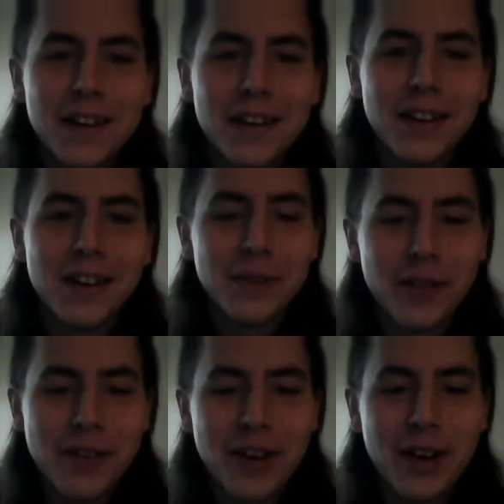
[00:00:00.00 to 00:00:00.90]
If
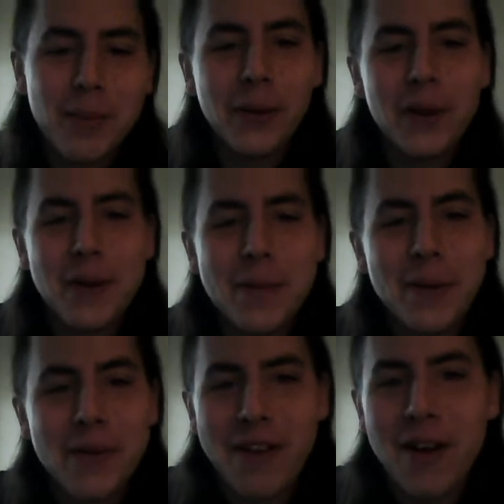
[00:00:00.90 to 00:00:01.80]
there's any
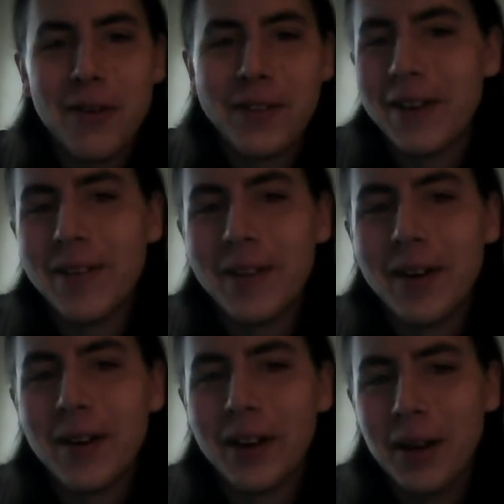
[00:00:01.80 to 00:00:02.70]
believers out there that
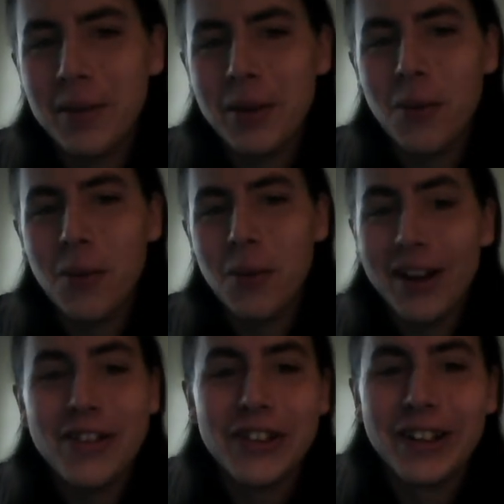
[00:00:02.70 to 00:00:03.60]
are going to be
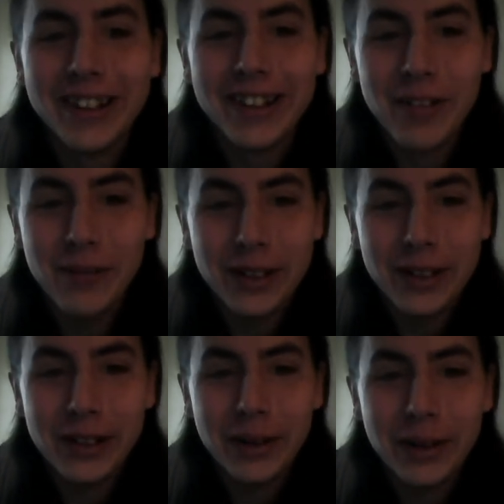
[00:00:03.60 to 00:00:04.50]
watching this
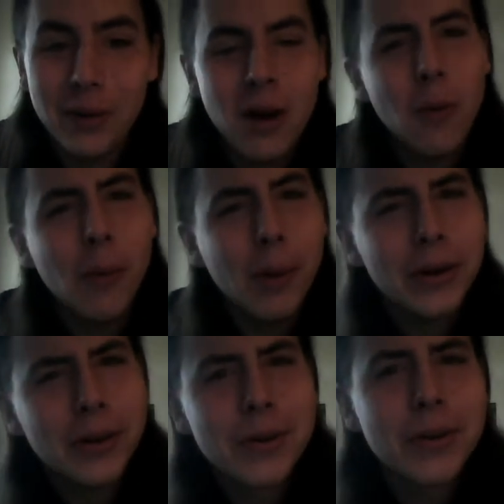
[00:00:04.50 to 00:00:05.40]
video, what are
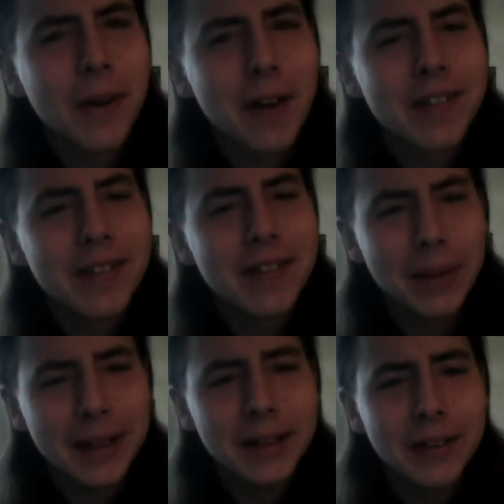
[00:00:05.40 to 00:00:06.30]
your thoughts and
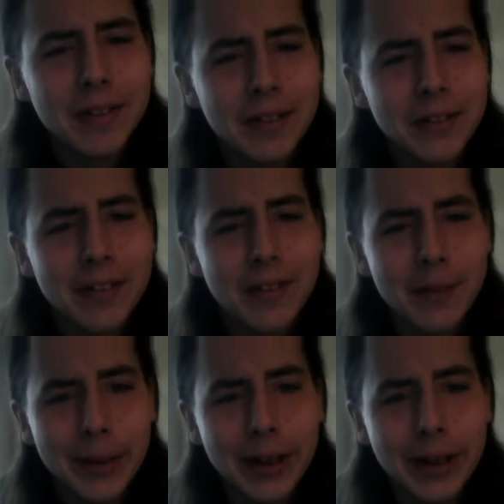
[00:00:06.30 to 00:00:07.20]
opinions on this
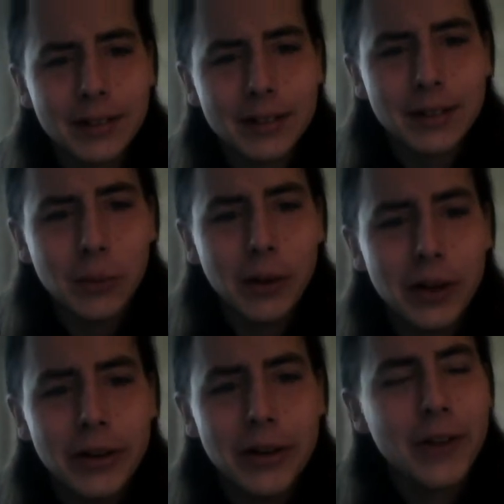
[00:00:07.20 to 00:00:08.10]
man? What
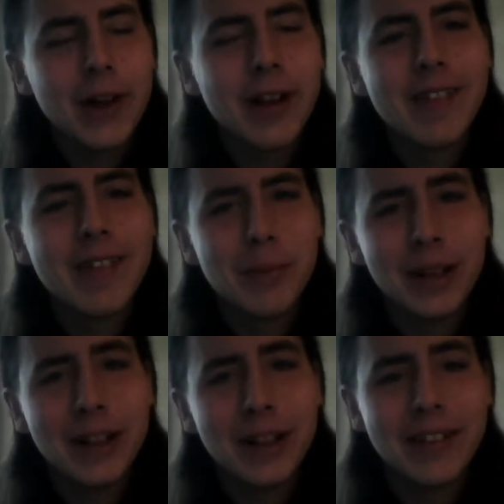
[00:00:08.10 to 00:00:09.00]
are your thoughts and
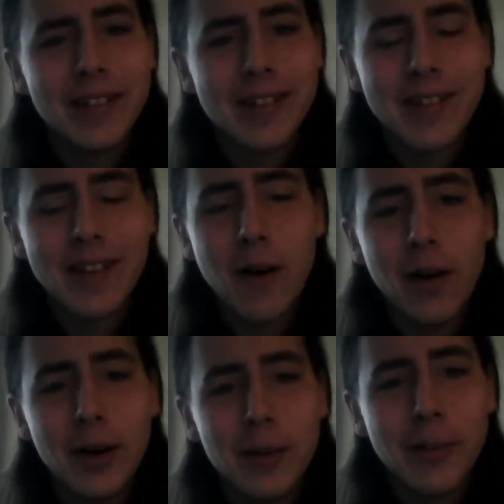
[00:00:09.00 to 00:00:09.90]
opinions
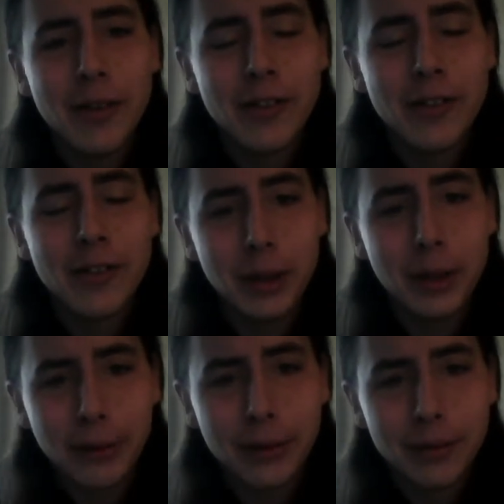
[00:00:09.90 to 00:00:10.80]
on Mr. Bieber?